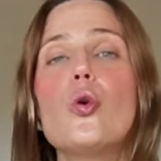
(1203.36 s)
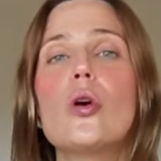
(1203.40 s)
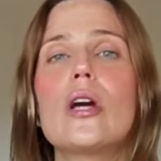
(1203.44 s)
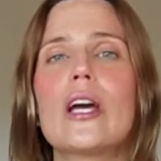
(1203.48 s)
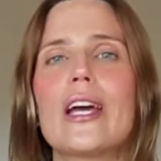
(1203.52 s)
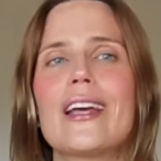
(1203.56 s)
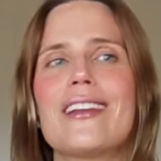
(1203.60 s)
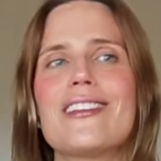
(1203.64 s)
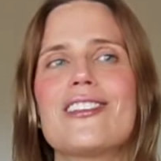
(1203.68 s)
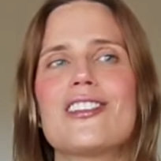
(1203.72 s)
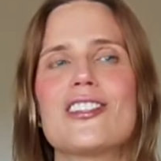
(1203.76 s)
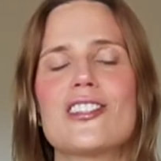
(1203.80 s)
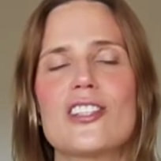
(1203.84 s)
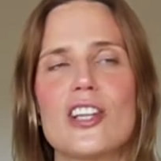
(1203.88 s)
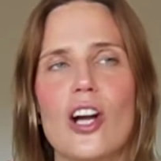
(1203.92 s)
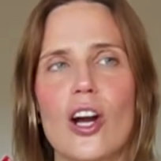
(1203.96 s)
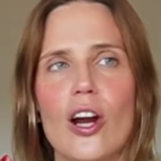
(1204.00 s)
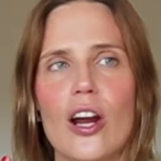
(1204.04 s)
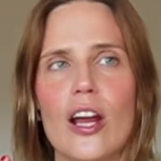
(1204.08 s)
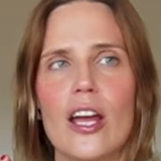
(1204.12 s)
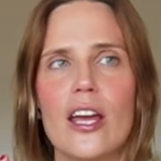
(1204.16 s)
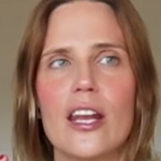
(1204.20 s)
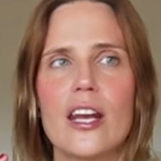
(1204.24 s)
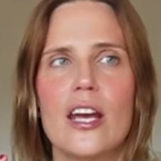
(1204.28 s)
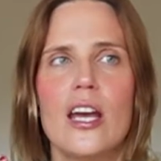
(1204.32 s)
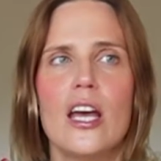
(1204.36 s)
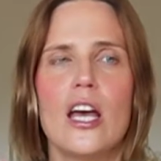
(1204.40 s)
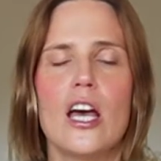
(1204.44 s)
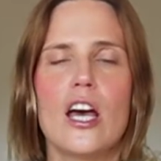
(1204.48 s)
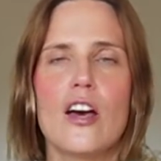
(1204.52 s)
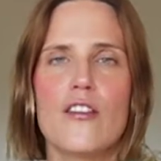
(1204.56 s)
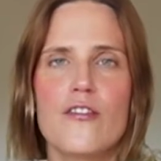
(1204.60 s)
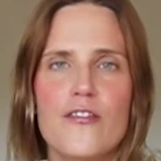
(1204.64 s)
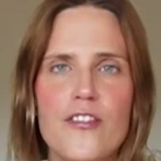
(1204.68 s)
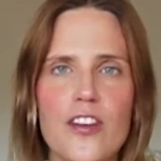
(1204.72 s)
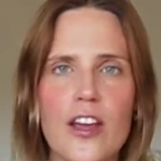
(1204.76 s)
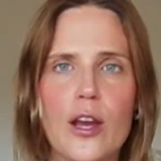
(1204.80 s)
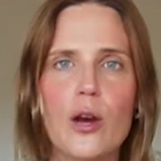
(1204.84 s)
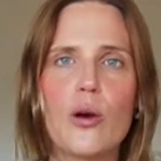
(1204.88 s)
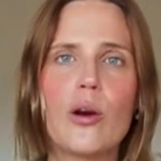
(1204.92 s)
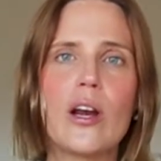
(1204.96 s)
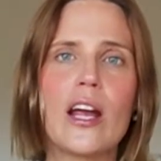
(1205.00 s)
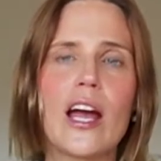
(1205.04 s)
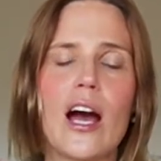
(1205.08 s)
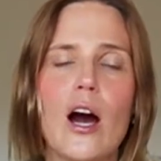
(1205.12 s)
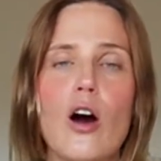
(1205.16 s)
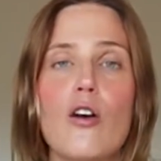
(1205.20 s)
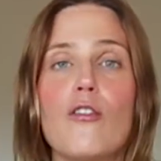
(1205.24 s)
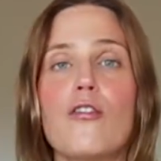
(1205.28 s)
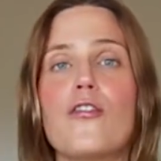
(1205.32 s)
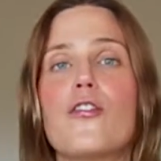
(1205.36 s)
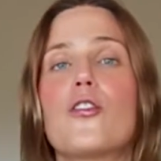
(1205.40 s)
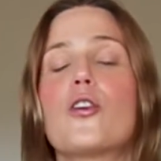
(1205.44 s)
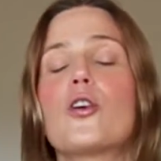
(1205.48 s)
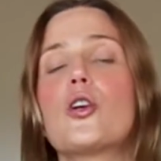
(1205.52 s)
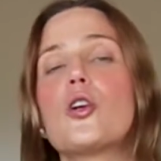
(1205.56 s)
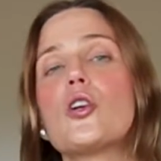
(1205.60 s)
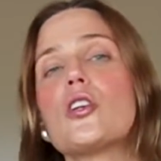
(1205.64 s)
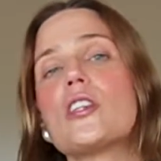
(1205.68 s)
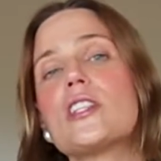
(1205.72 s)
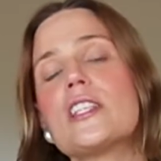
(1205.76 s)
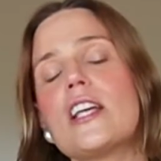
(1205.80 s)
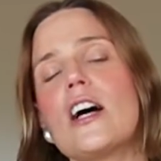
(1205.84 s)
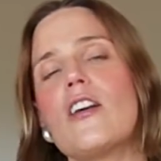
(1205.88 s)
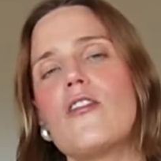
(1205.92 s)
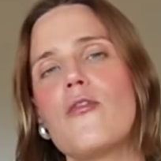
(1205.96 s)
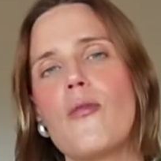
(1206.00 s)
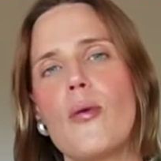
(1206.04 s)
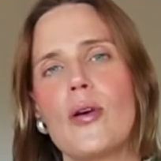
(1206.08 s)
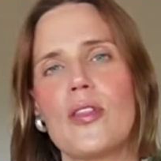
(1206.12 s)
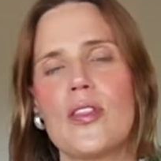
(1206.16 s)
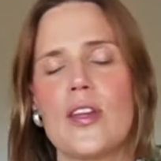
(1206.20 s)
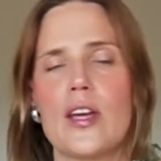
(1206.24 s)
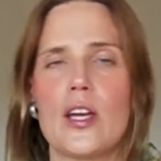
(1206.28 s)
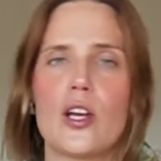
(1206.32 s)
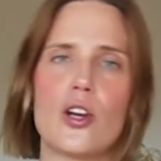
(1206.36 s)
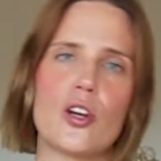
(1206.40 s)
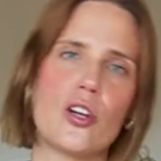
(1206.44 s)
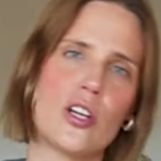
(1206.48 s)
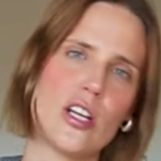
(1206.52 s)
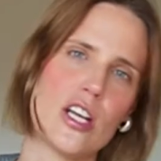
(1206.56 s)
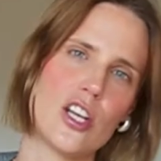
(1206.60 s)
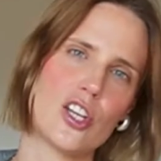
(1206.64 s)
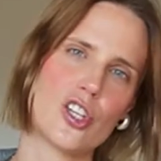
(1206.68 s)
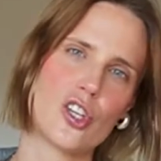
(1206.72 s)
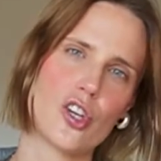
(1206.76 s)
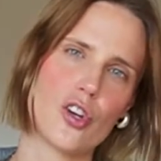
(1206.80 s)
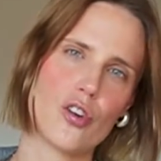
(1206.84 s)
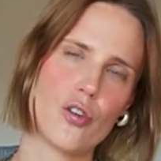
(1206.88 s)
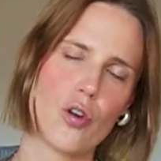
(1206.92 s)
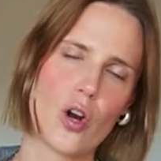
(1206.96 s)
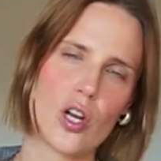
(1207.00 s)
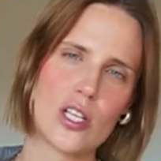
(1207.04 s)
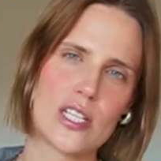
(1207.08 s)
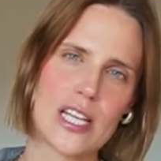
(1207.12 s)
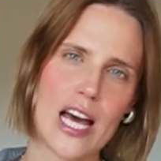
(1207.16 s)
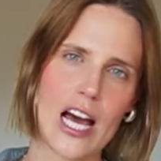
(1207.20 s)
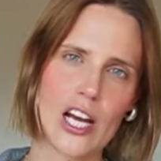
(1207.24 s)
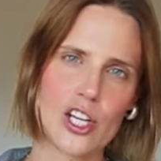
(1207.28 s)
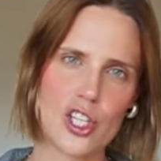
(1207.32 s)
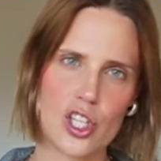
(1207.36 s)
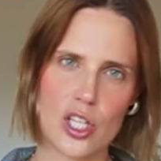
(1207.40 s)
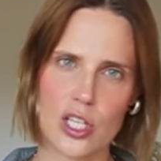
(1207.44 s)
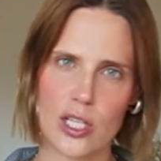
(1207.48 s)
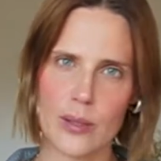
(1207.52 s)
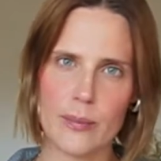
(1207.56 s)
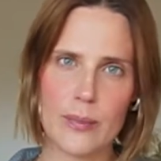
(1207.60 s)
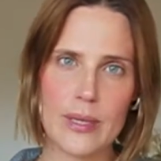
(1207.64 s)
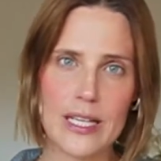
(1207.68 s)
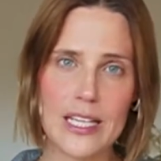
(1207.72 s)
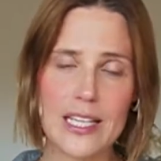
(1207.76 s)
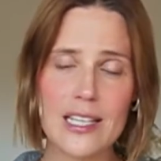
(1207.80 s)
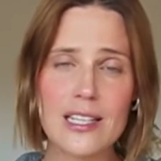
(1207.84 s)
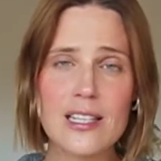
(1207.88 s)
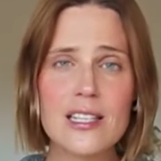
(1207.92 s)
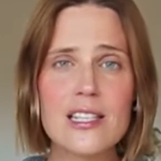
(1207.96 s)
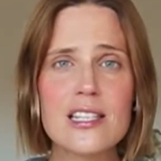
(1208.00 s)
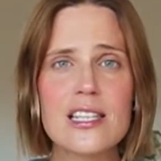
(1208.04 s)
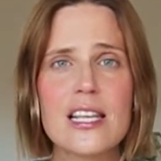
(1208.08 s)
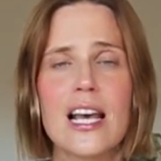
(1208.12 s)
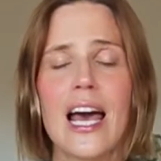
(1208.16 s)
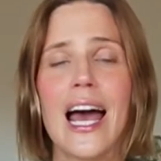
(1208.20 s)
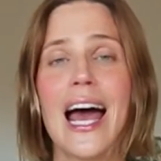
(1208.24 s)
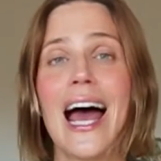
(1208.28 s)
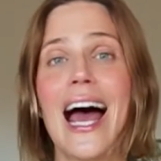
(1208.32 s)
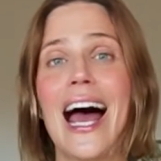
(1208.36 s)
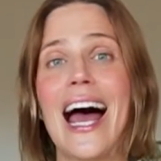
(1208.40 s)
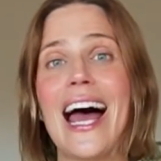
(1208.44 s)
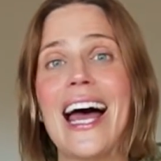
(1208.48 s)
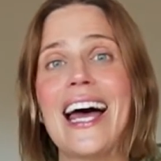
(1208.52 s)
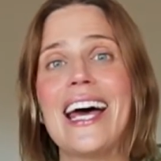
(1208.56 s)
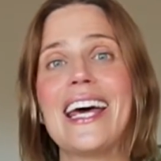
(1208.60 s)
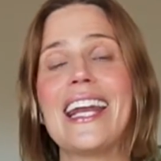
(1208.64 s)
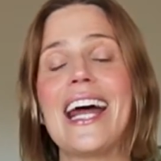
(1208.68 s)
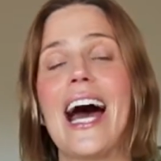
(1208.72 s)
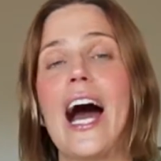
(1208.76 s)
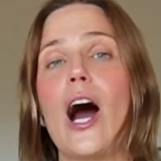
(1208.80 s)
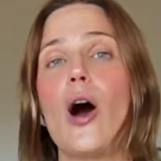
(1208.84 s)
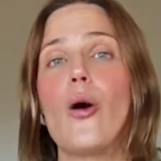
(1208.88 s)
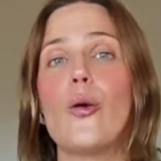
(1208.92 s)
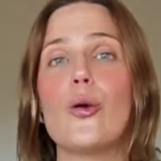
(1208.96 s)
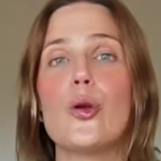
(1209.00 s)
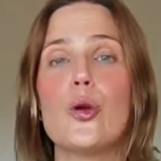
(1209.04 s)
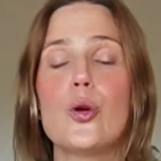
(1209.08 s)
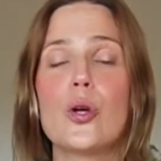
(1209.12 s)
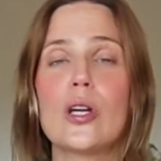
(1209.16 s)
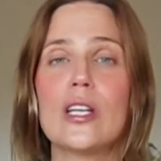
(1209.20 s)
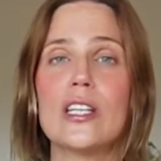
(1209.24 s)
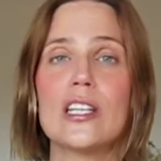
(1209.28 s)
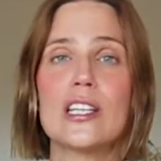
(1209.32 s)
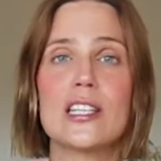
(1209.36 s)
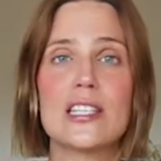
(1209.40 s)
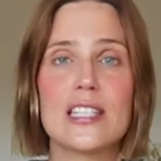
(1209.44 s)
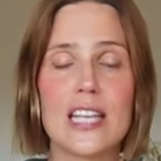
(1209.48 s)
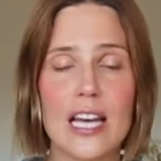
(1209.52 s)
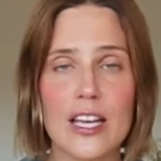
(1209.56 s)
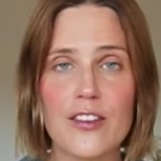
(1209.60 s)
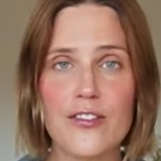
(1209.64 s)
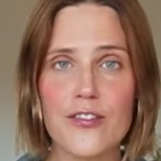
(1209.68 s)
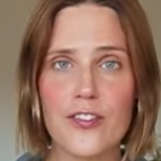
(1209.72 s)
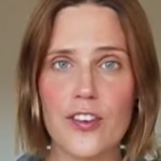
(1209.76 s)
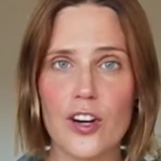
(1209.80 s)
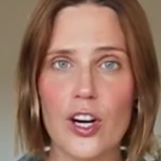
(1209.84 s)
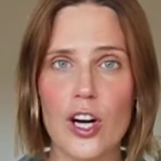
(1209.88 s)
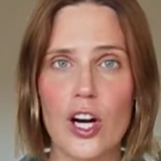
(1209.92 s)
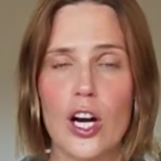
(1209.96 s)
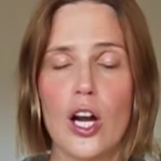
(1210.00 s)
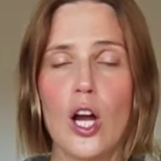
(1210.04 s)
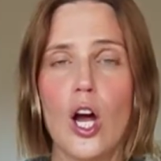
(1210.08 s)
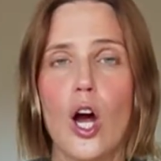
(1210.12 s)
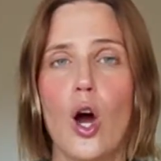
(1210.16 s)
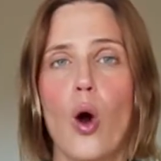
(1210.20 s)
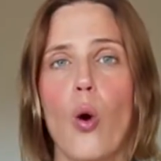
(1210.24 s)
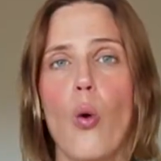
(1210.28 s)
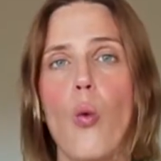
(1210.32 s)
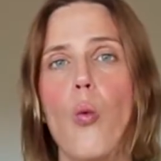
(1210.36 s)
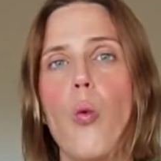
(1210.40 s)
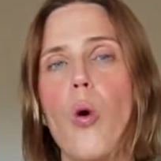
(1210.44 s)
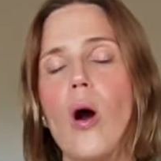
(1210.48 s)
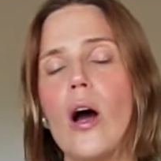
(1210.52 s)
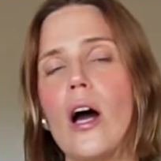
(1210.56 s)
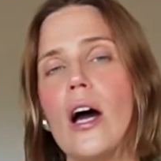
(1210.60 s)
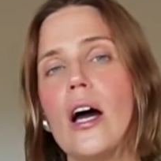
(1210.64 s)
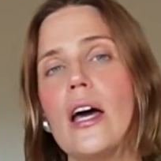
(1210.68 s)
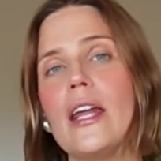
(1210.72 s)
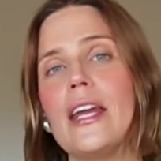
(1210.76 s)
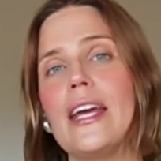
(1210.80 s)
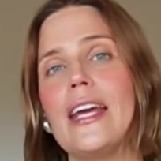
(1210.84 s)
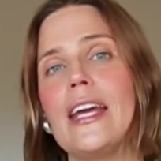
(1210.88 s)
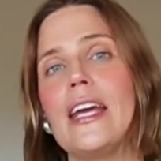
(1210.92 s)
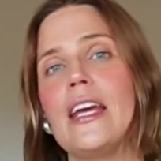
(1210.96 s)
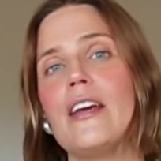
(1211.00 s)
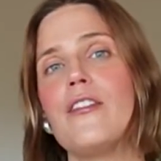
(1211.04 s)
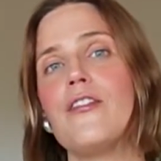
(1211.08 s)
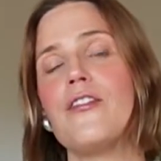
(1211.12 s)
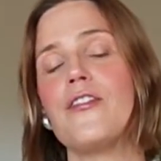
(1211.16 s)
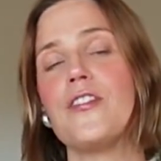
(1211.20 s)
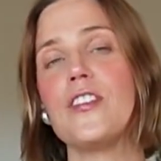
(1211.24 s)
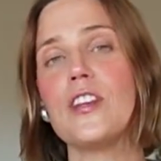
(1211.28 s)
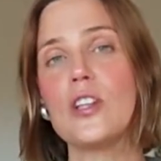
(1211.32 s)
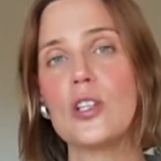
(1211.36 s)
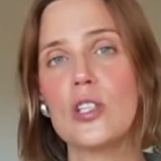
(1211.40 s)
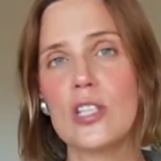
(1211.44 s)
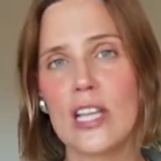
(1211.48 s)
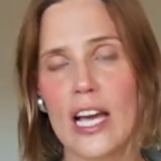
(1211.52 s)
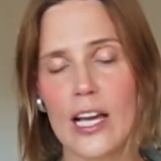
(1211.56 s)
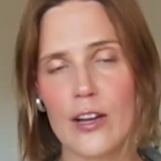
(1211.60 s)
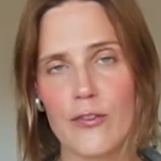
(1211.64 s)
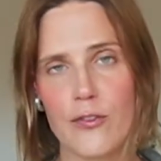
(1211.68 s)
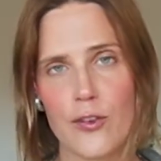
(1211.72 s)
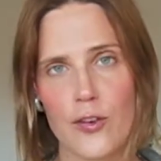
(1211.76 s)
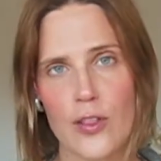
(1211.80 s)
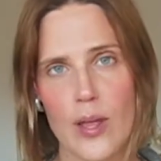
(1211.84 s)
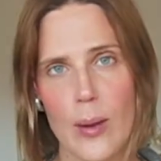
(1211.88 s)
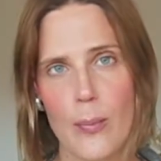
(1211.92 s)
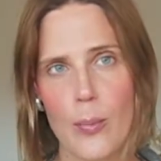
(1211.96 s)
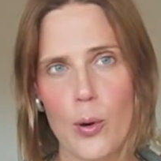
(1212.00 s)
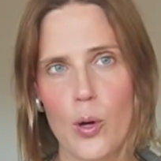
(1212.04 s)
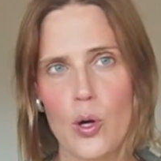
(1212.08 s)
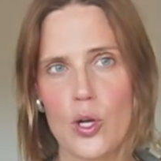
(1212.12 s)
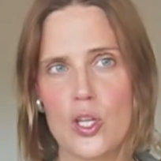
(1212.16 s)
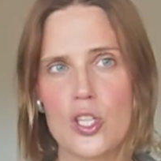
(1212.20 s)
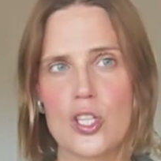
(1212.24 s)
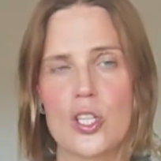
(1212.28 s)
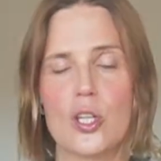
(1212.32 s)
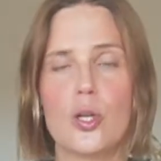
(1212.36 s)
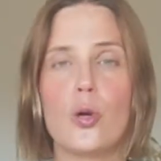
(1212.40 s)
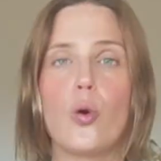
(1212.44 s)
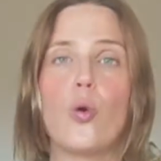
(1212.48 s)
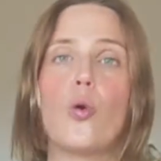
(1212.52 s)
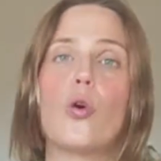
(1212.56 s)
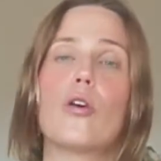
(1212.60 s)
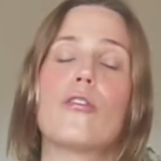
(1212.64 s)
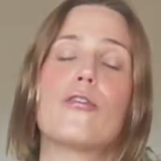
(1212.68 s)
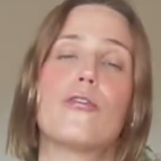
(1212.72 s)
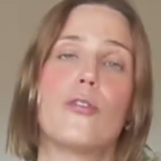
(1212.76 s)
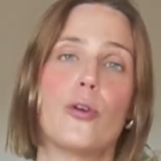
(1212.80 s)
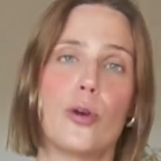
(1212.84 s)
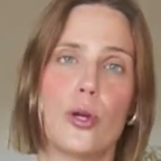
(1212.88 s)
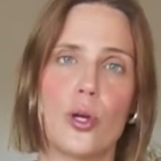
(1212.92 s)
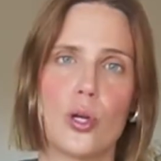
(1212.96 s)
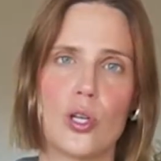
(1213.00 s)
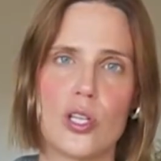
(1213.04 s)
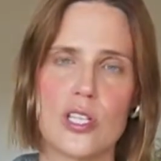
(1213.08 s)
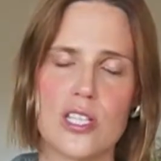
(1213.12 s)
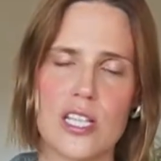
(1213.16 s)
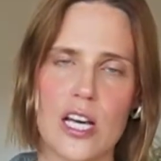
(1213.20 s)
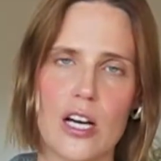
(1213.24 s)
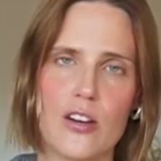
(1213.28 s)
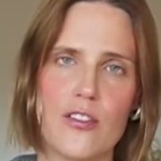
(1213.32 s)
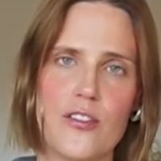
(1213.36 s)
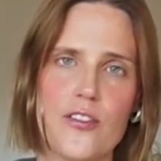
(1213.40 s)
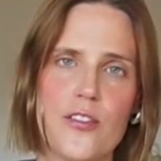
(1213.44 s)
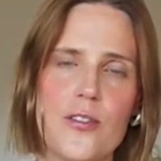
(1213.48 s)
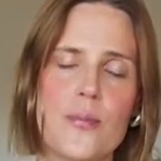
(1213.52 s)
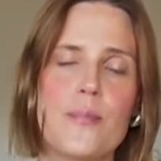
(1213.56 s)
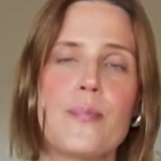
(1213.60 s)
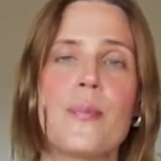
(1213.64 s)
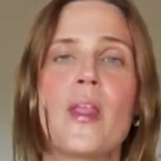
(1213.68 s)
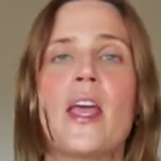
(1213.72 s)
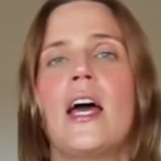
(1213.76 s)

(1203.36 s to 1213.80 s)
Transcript: can start figuring out for yourself what the Incarnation Cross actually means and how you can decipher what it feels like for that person or for yourself.